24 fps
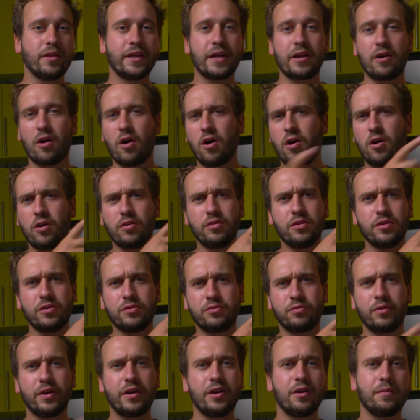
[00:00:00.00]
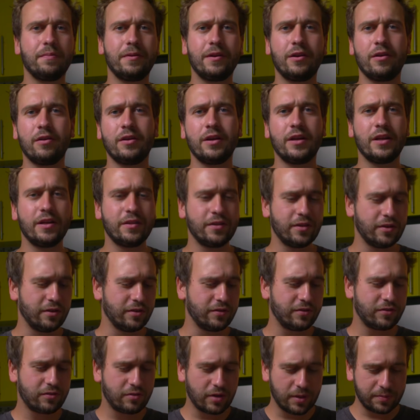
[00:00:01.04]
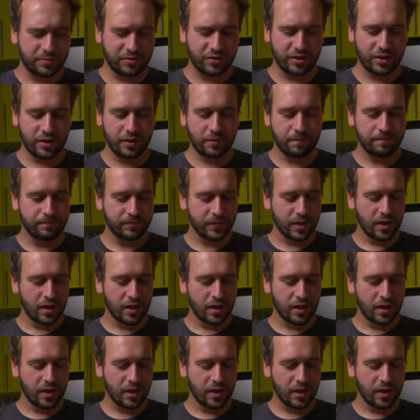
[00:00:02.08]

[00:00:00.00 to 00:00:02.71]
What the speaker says: link all those right up here in the description.